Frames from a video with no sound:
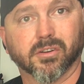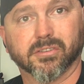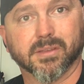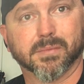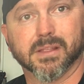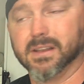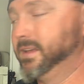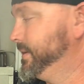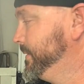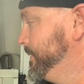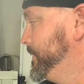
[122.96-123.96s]
something.
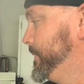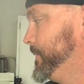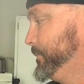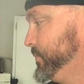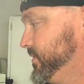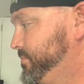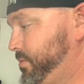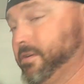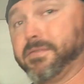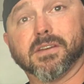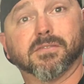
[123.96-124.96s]
It's
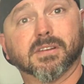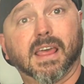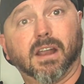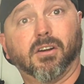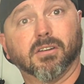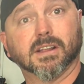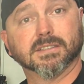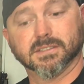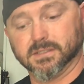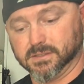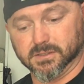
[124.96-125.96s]
perfect for that
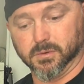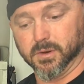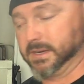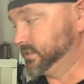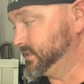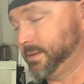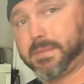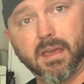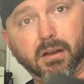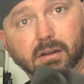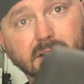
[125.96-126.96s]
harness. So we're gonna slip
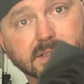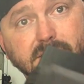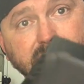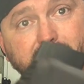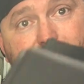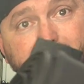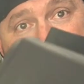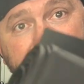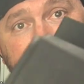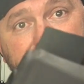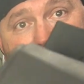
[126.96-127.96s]
that harness into
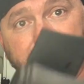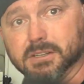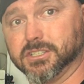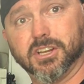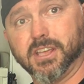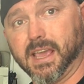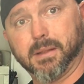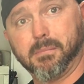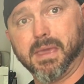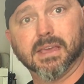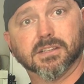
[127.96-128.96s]
this. I'm gonna show you how to
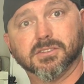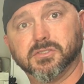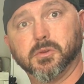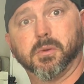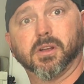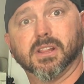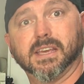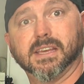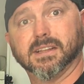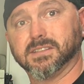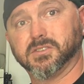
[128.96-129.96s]
make it super
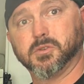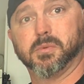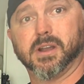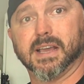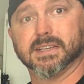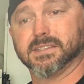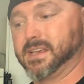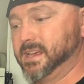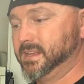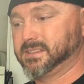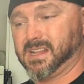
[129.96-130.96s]
clean. It's super nice.
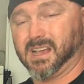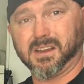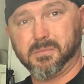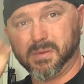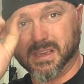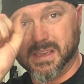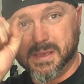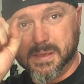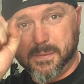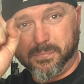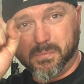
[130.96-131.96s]
It's not gonna be
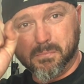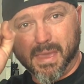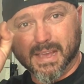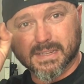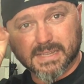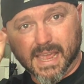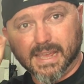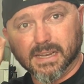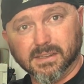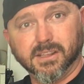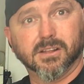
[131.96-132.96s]
mega tight,
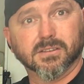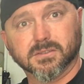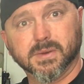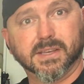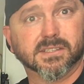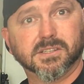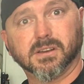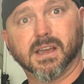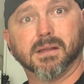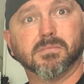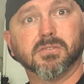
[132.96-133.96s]
you know, so we can still
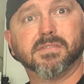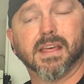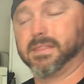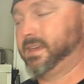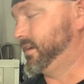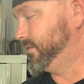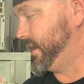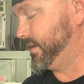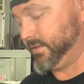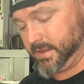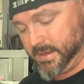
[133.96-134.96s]
kind of move that thing around.